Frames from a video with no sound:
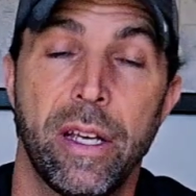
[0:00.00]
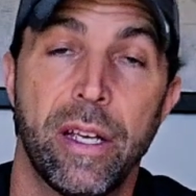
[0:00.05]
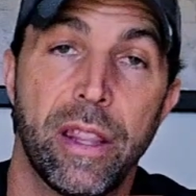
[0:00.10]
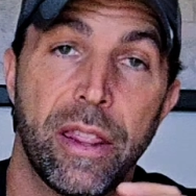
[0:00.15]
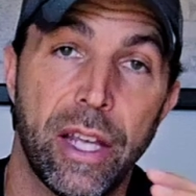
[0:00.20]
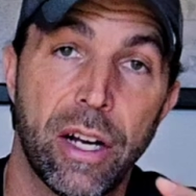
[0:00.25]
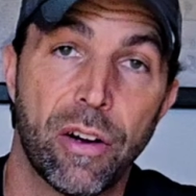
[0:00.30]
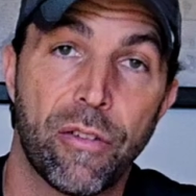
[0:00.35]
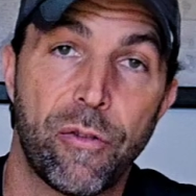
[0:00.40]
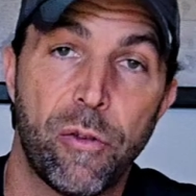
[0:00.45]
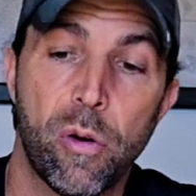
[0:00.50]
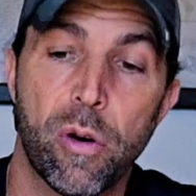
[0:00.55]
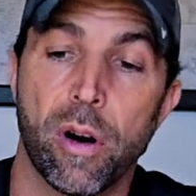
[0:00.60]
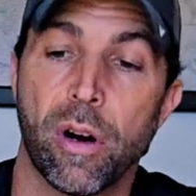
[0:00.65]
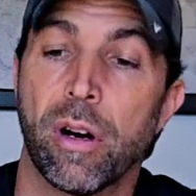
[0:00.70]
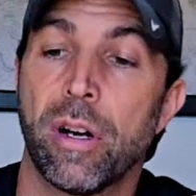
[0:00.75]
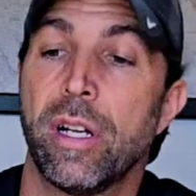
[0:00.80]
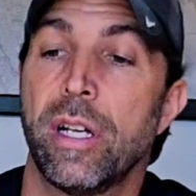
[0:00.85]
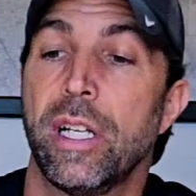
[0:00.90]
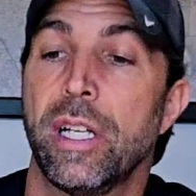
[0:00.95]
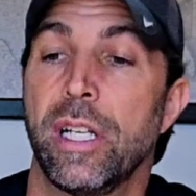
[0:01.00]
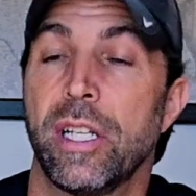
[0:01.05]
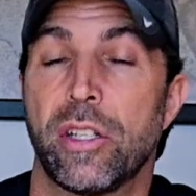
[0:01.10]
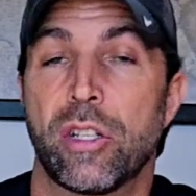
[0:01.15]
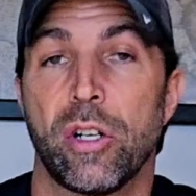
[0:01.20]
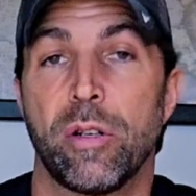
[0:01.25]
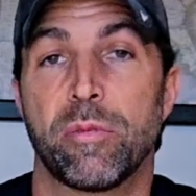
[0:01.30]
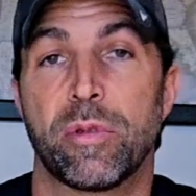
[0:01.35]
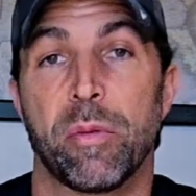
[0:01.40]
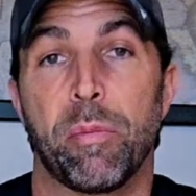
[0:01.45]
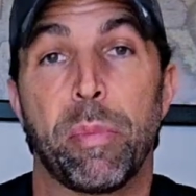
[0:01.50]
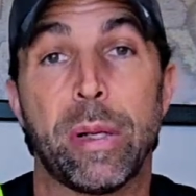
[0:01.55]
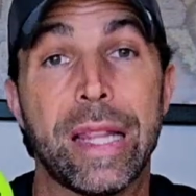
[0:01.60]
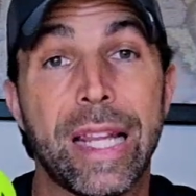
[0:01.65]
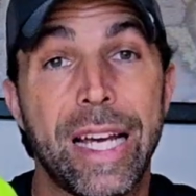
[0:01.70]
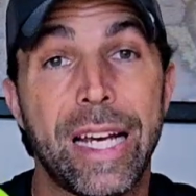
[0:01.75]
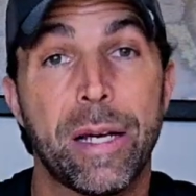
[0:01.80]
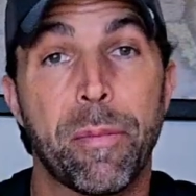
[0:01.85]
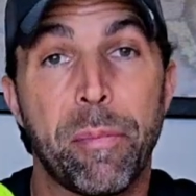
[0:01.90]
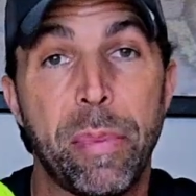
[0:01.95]
Therefore, in terms of
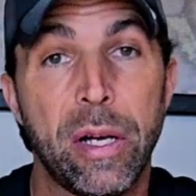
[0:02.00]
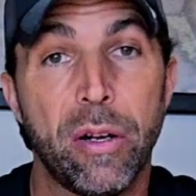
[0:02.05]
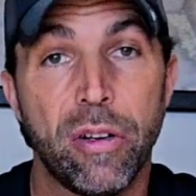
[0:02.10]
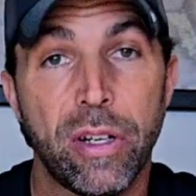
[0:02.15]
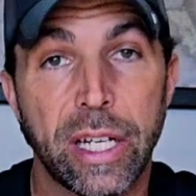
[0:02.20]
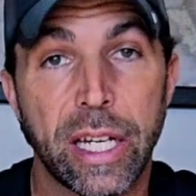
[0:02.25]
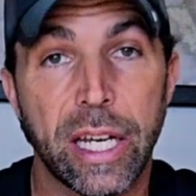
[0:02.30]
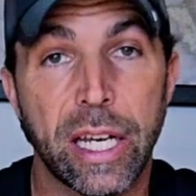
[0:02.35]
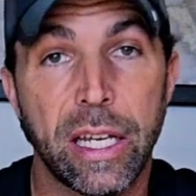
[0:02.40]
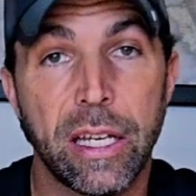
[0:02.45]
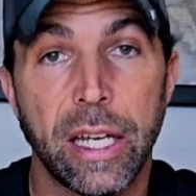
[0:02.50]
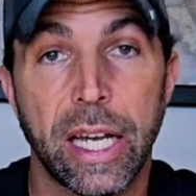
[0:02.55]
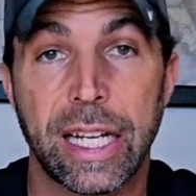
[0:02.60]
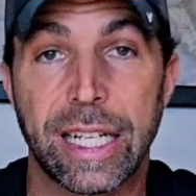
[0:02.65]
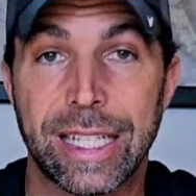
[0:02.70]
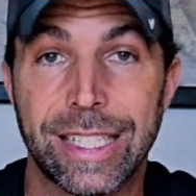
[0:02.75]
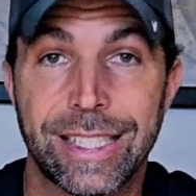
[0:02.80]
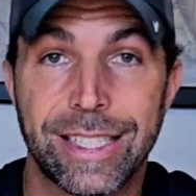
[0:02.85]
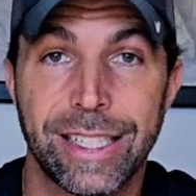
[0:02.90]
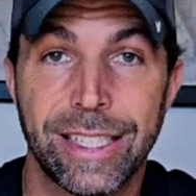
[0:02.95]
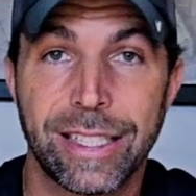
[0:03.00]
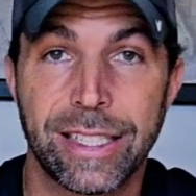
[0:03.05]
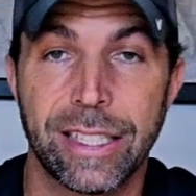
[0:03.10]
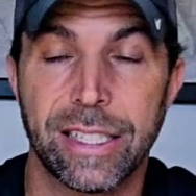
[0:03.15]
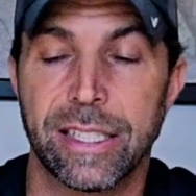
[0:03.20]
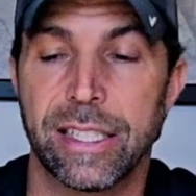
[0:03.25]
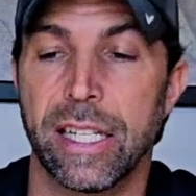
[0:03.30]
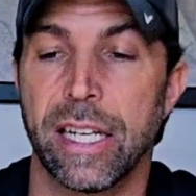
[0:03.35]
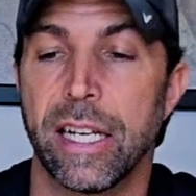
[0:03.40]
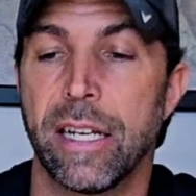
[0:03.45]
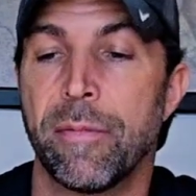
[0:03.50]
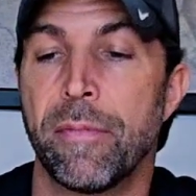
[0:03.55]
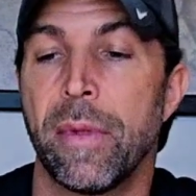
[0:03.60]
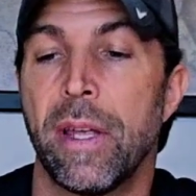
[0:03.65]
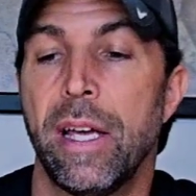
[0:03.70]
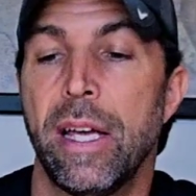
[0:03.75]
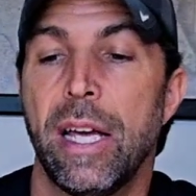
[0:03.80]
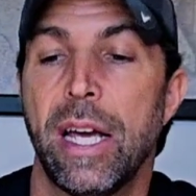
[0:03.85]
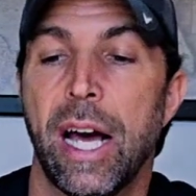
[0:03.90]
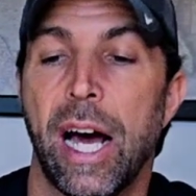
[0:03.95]
playability and consistency,
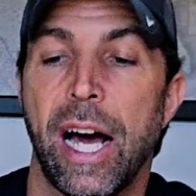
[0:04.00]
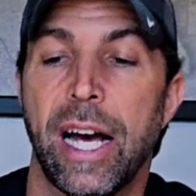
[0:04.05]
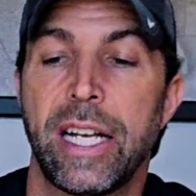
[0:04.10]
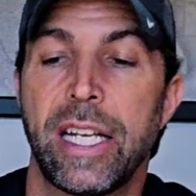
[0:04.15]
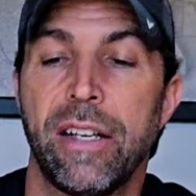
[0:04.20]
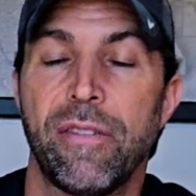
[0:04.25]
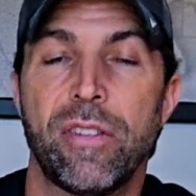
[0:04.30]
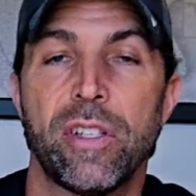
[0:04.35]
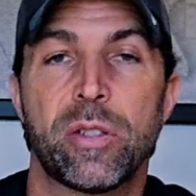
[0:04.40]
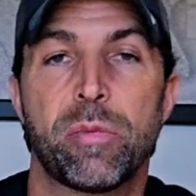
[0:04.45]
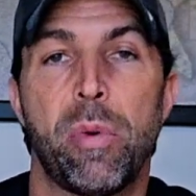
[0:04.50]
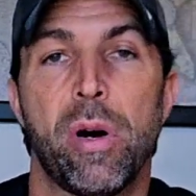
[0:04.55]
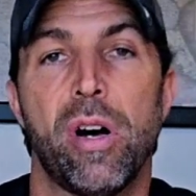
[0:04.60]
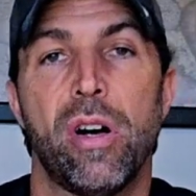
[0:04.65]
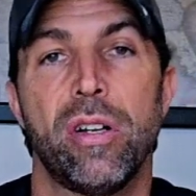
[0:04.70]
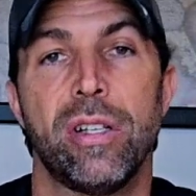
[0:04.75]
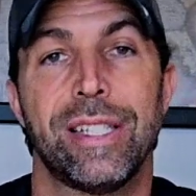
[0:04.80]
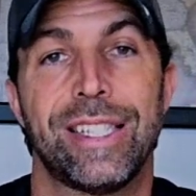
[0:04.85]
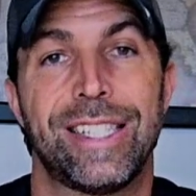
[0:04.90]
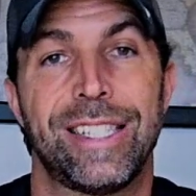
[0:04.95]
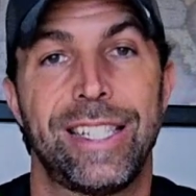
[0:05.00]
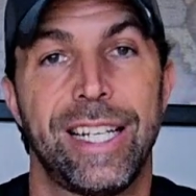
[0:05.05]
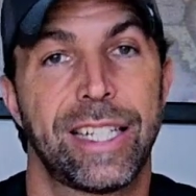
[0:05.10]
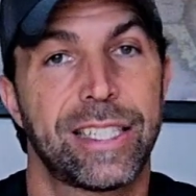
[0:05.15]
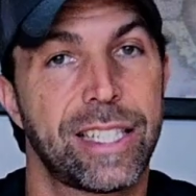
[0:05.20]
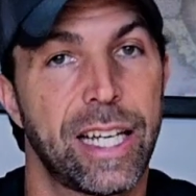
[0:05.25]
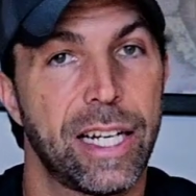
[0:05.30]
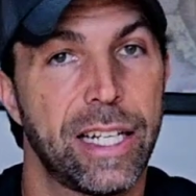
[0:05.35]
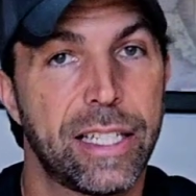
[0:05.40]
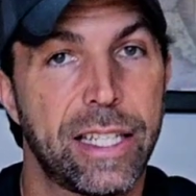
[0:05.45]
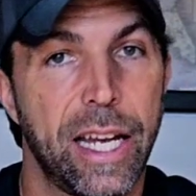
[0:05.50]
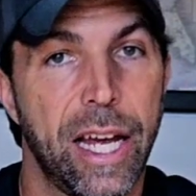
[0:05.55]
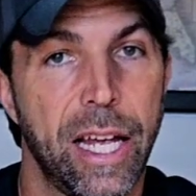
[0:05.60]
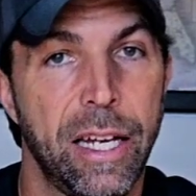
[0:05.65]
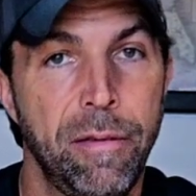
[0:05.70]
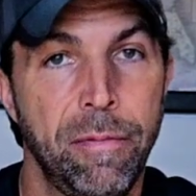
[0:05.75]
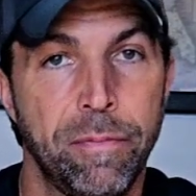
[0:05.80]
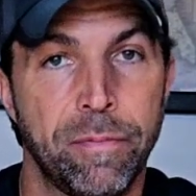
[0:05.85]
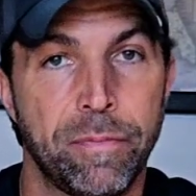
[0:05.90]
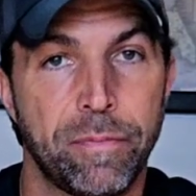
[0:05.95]
I give this ball 6 out of
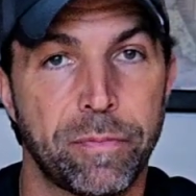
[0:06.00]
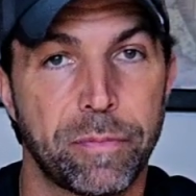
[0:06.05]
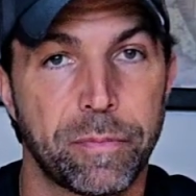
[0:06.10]
10,